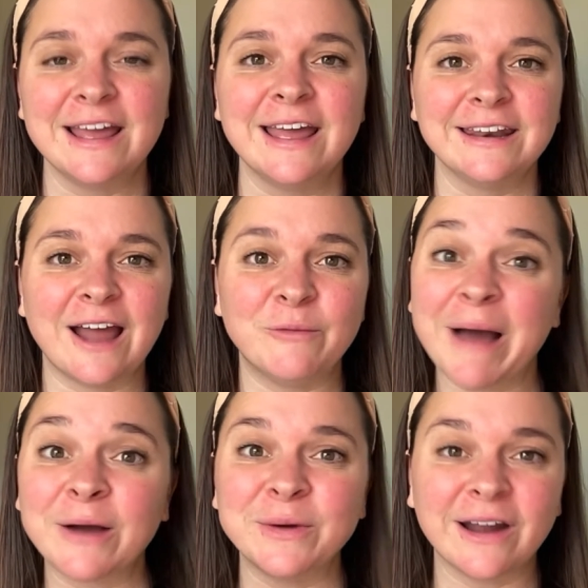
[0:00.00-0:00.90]
Now, back
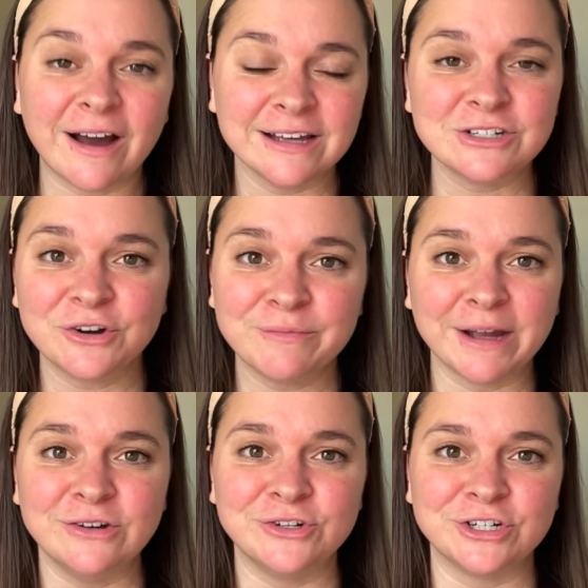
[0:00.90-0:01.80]
when I started my
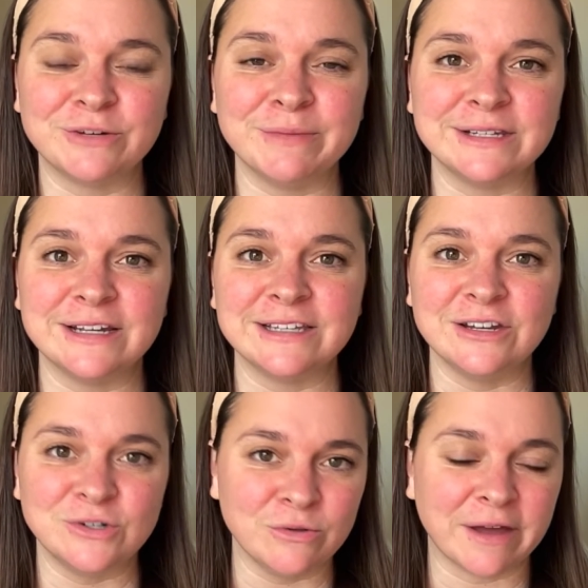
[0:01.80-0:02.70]
nutrition business in
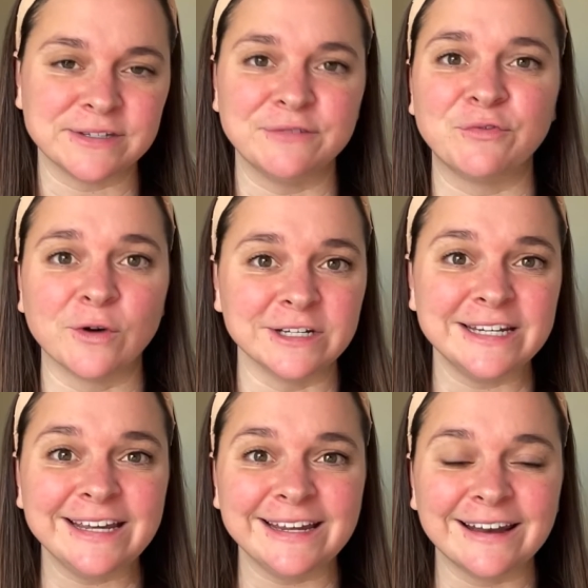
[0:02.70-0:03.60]

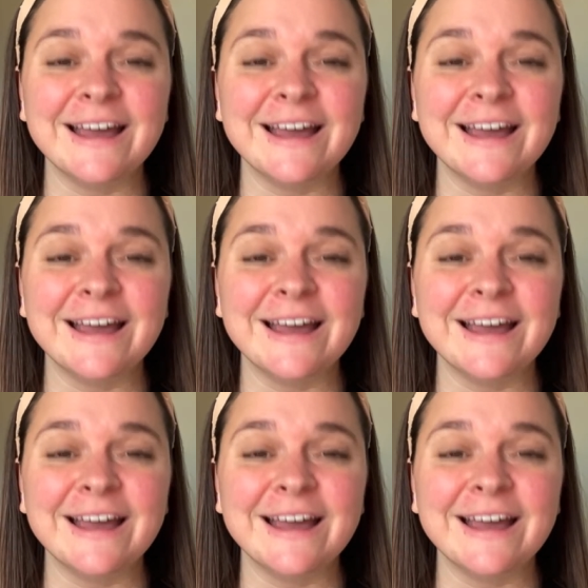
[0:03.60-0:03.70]
2014,